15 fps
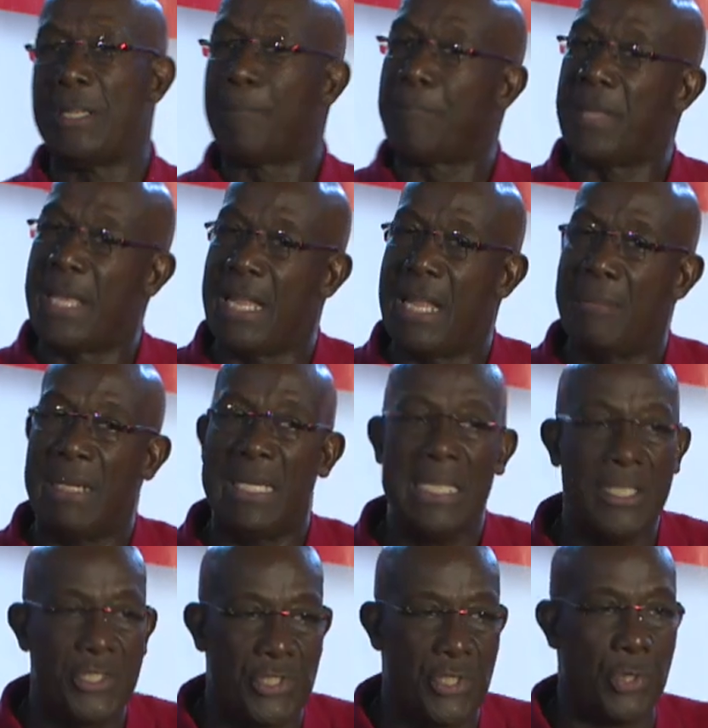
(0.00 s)
PNM
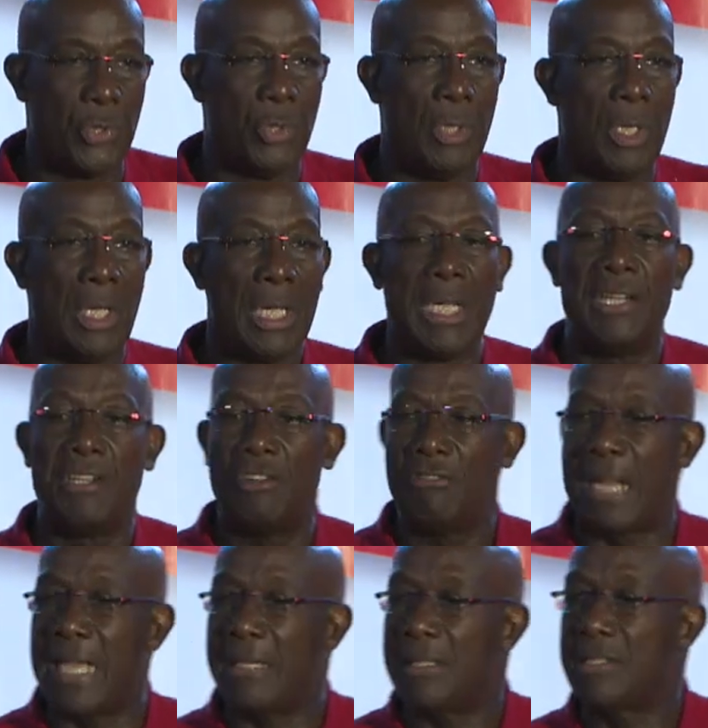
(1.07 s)
leads you in the
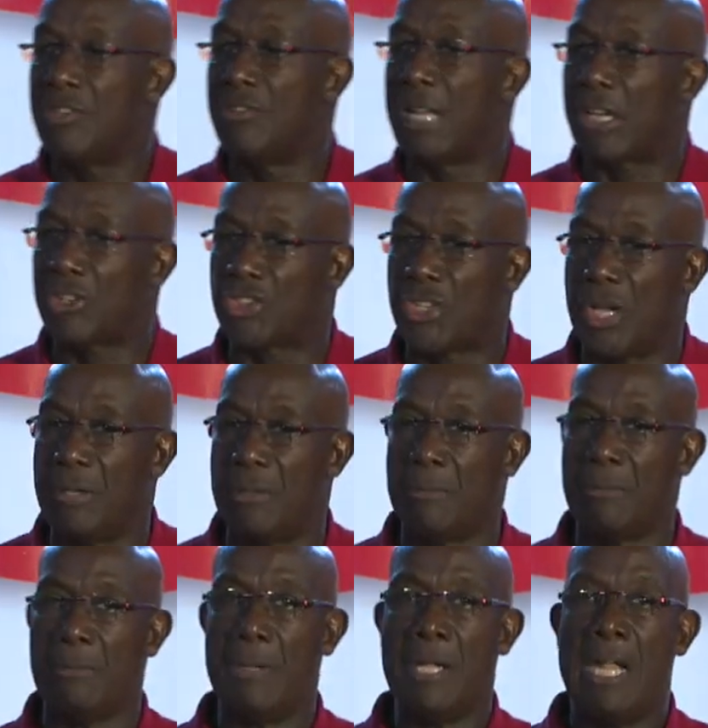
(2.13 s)
right direction.
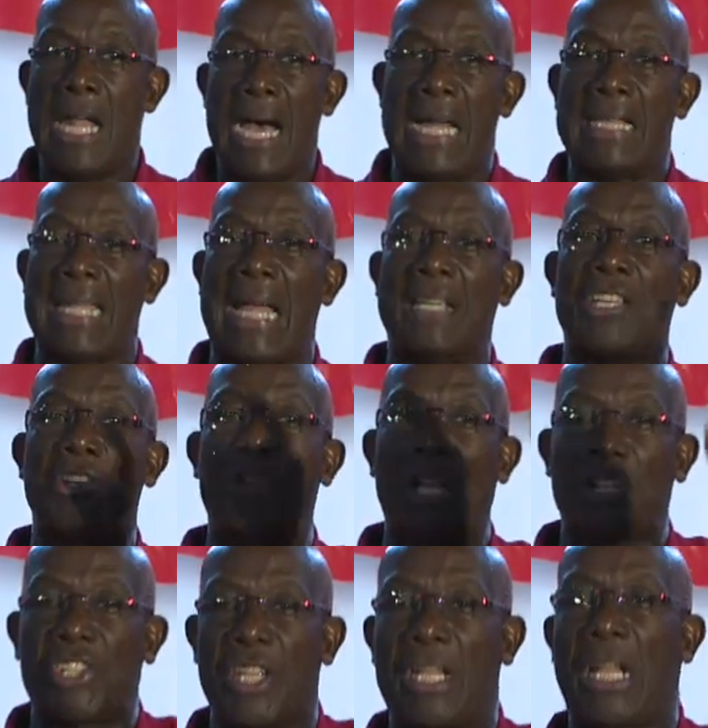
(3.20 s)
And that
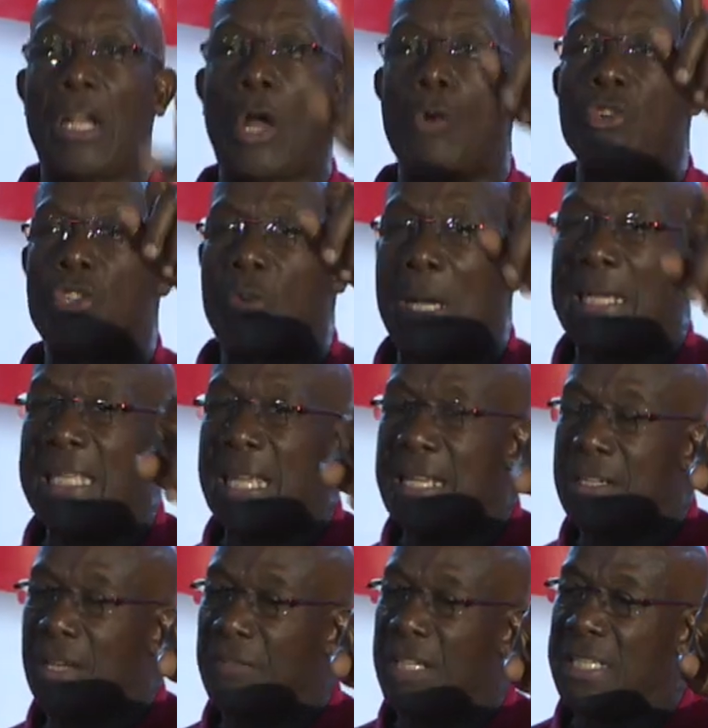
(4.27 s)
direction allows you at the end
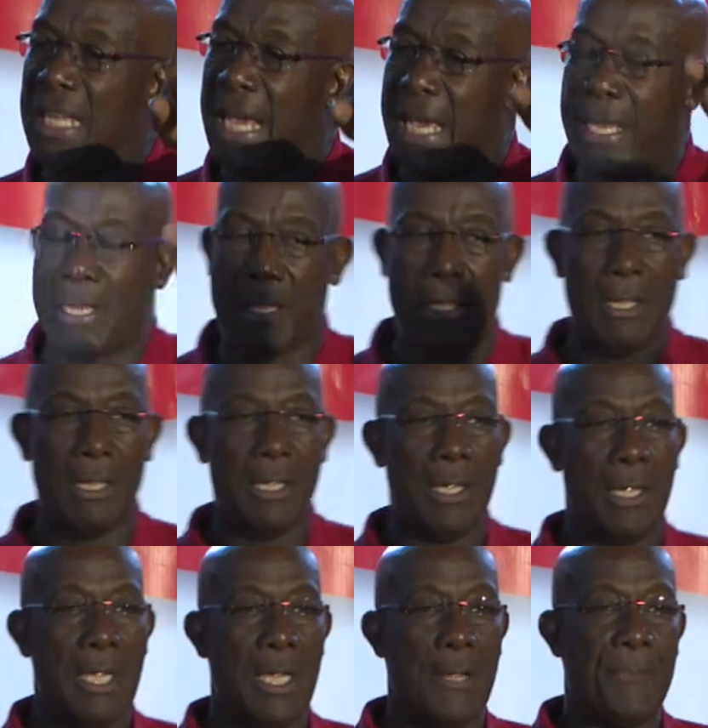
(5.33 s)
of the day,
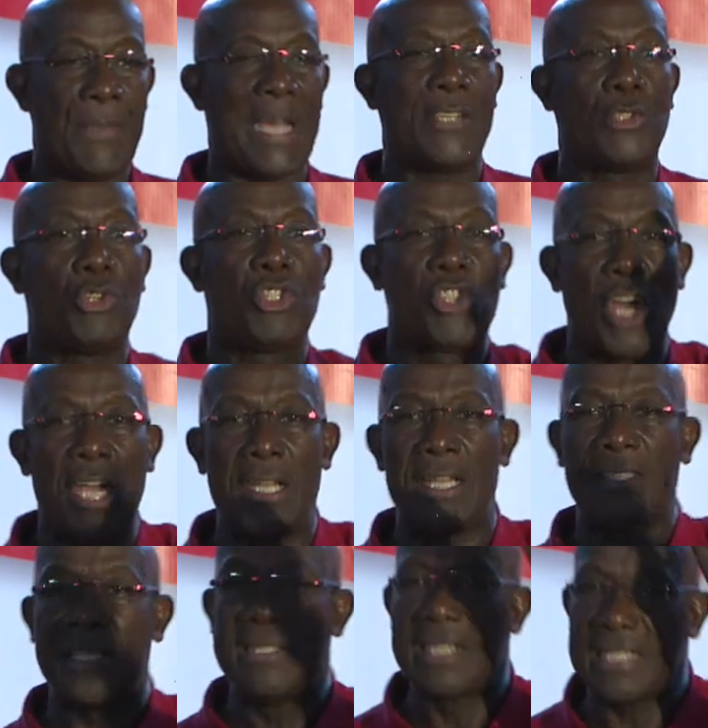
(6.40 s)
as you join us
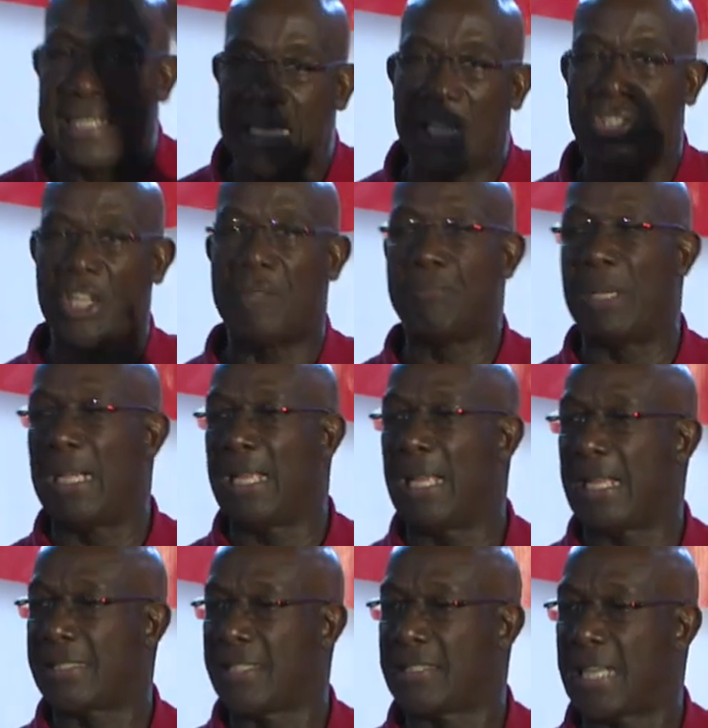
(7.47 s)
in this nation building
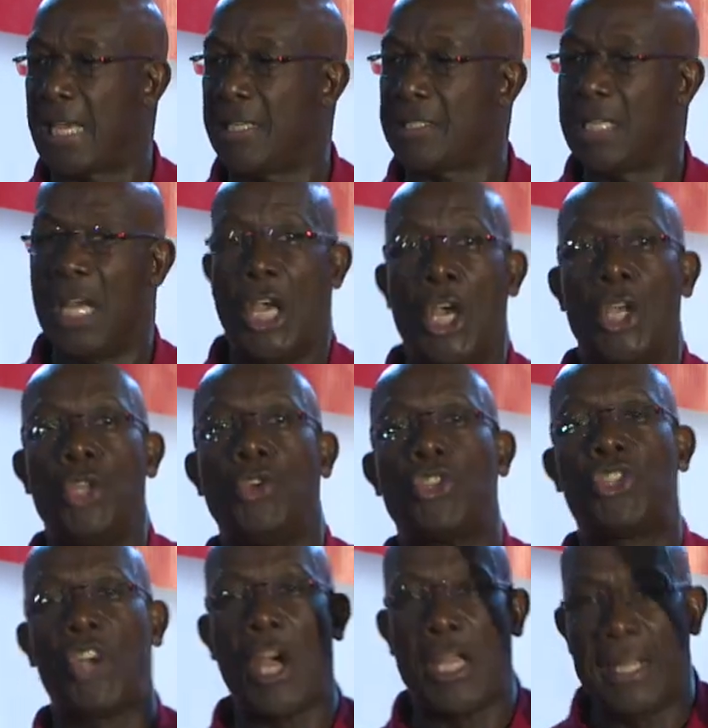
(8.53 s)
exercise, you
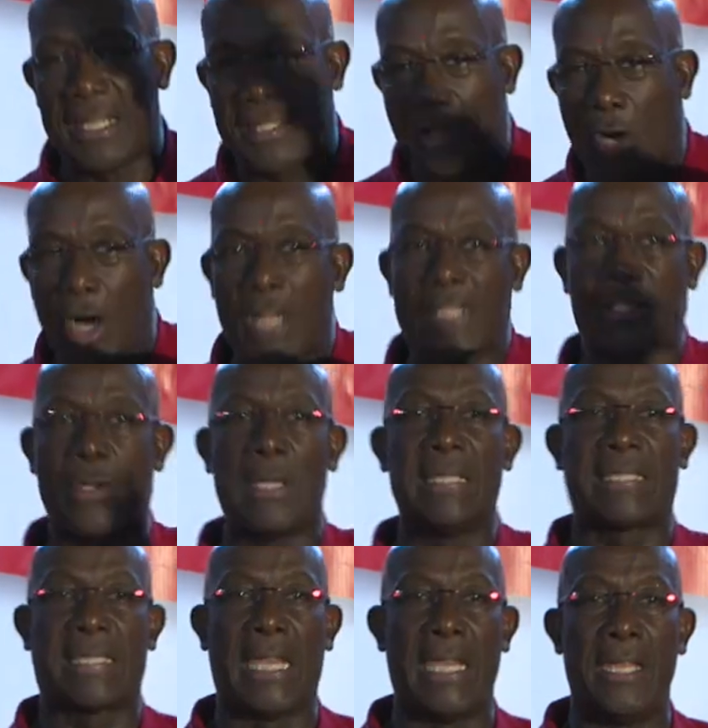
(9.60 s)
join us also in
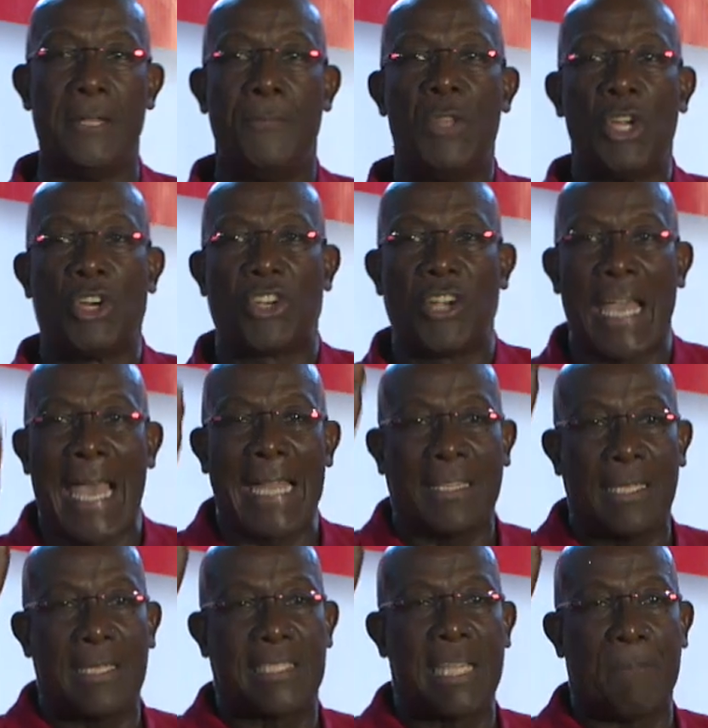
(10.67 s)
saying, great
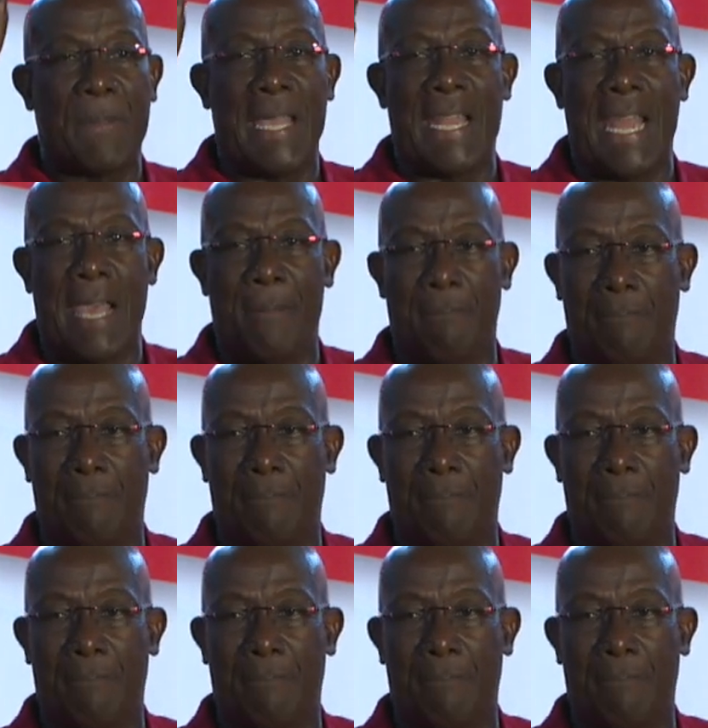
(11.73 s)
is the PNM,